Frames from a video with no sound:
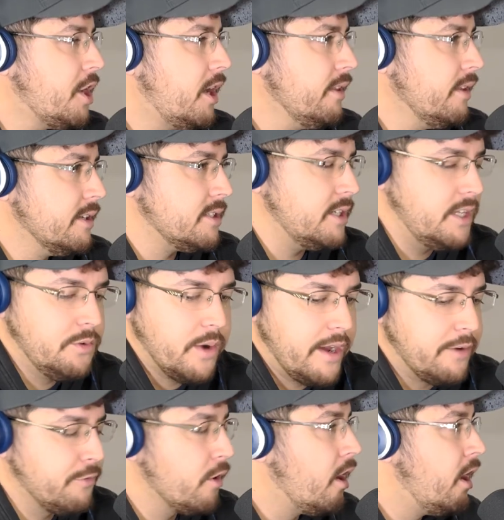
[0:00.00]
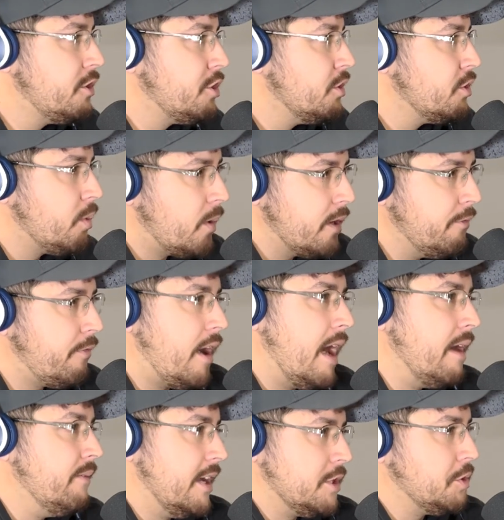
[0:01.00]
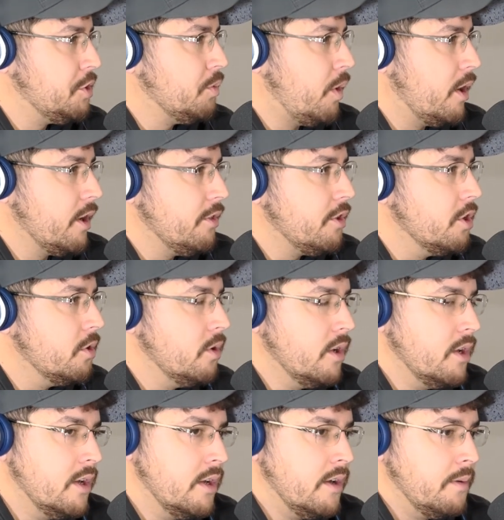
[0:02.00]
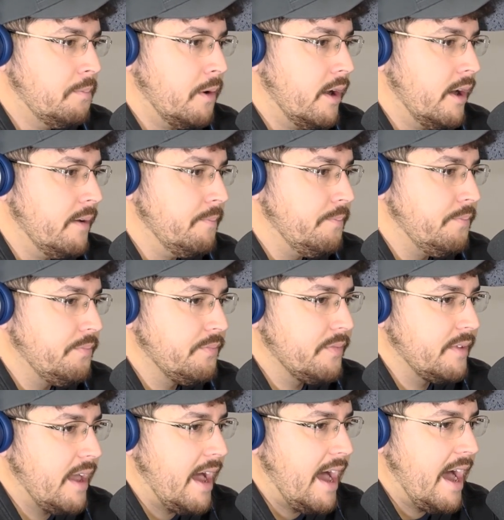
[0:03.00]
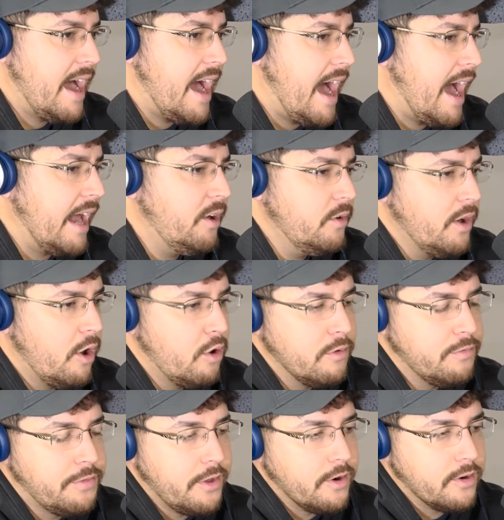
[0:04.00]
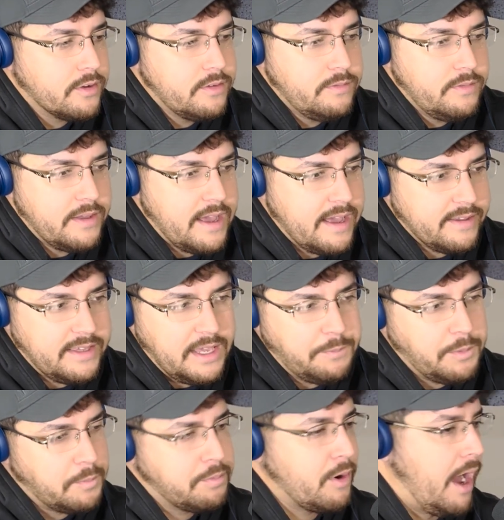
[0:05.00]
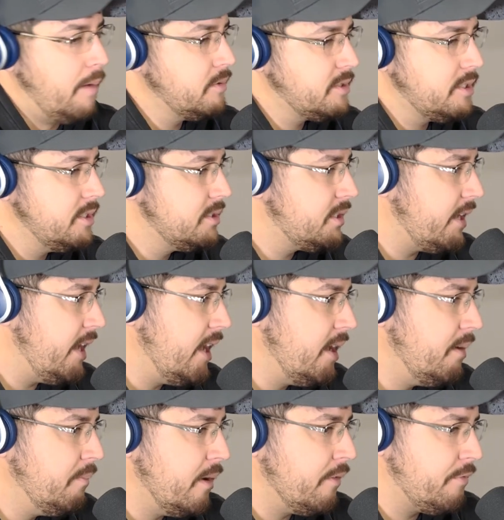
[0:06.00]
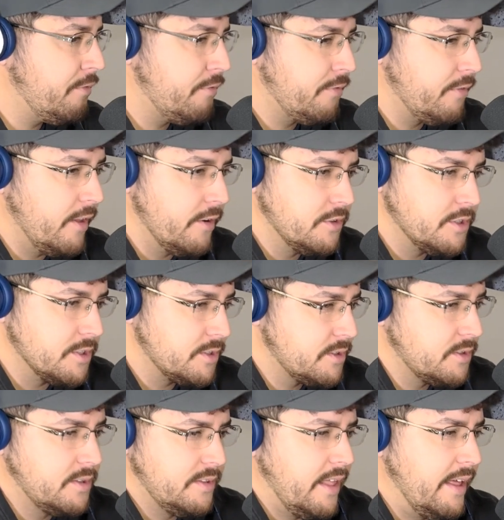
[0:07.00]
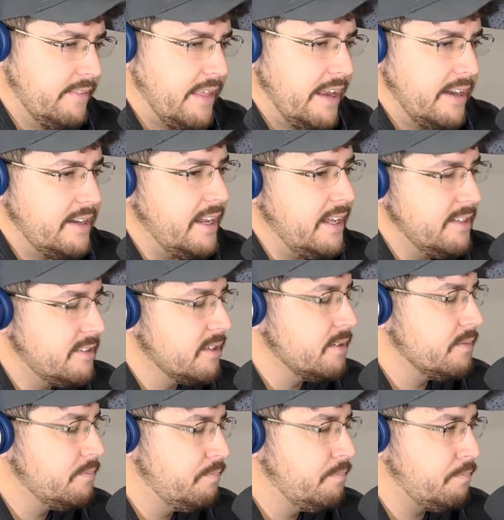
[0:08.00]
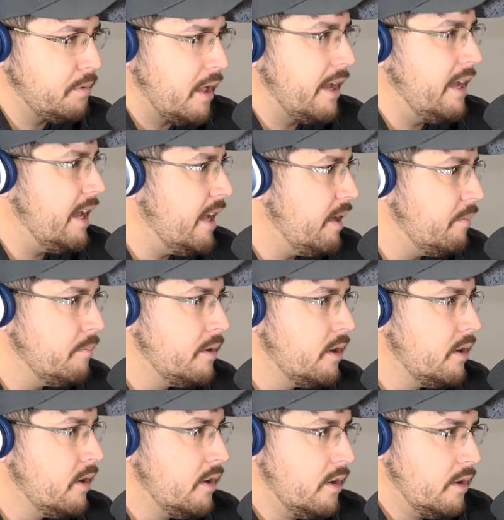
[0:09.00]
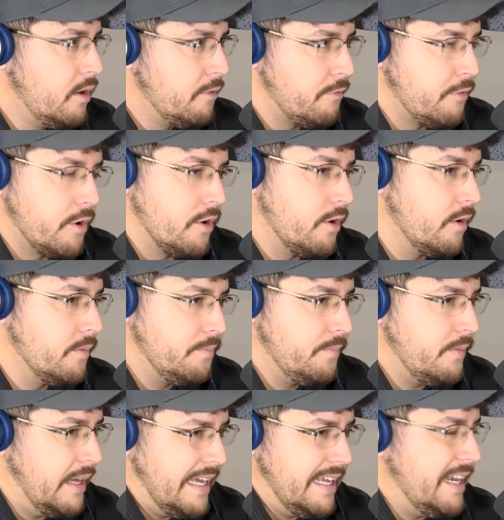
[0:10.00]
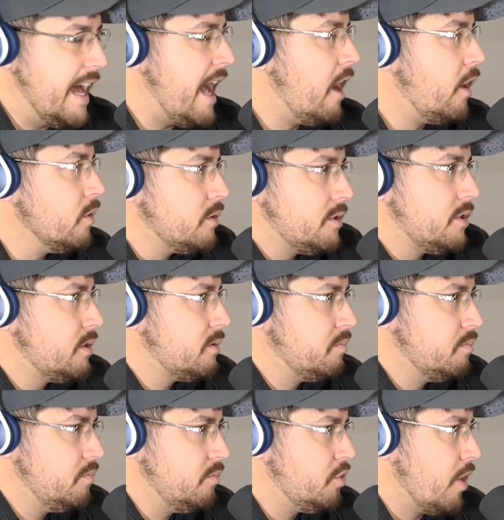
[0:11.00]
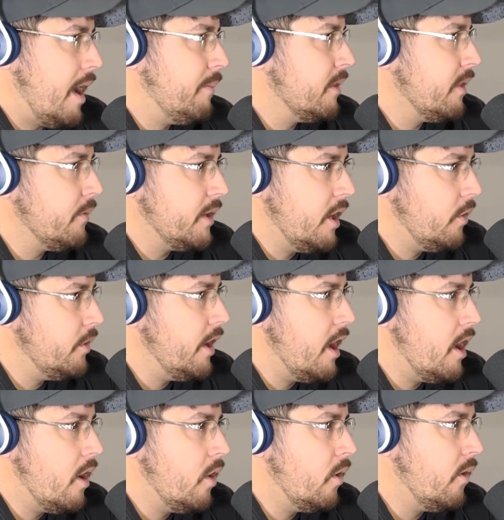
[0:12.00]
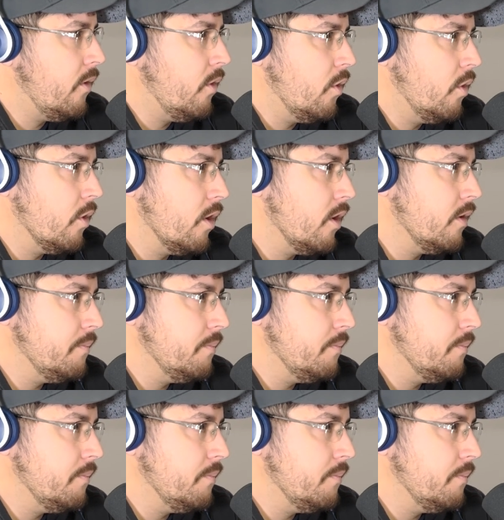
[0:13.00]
listen, he ran for 125. That's what you want to do. But I don't know if they're keeping promises to him, if they're just they need to play him for in-house drama that we don't know or